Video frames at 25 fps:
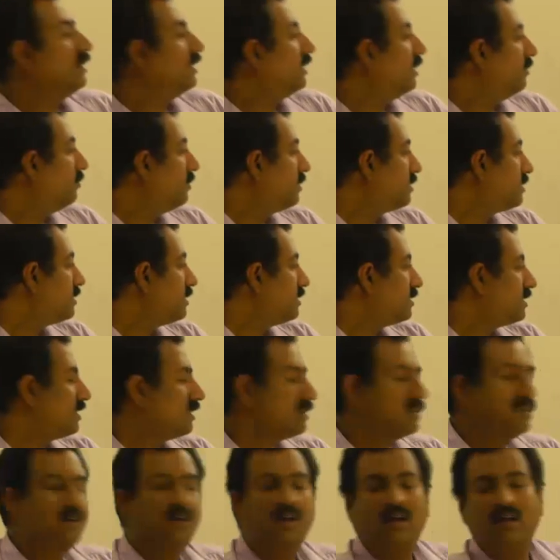the business
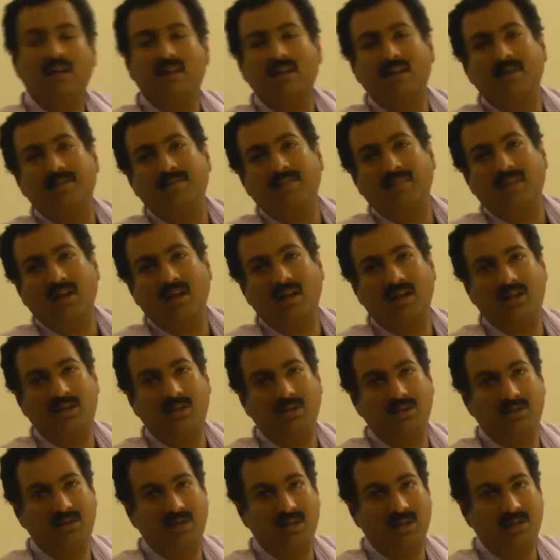has got a
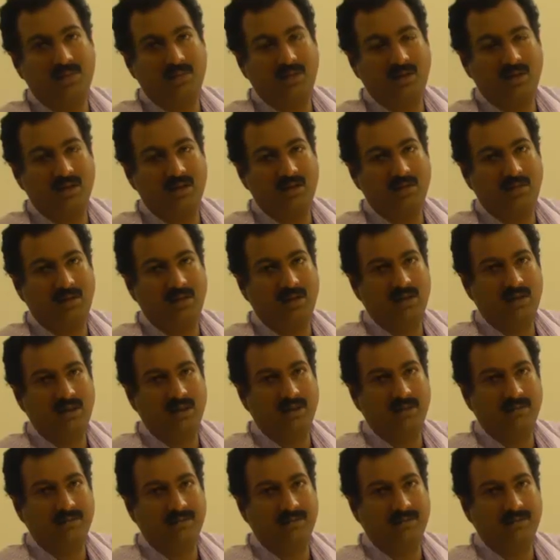huge responsibility.